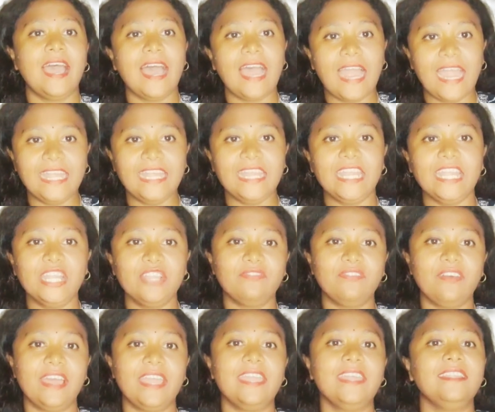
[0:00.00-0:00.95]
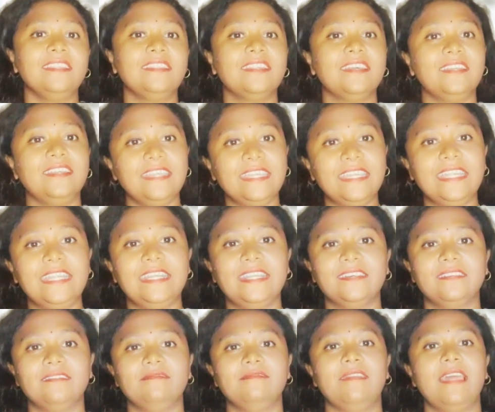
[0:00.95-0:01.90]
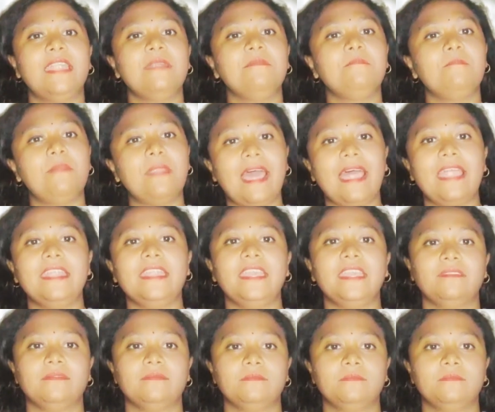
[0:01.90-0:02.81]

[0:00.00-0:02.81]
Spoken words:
Identifying the need and planning.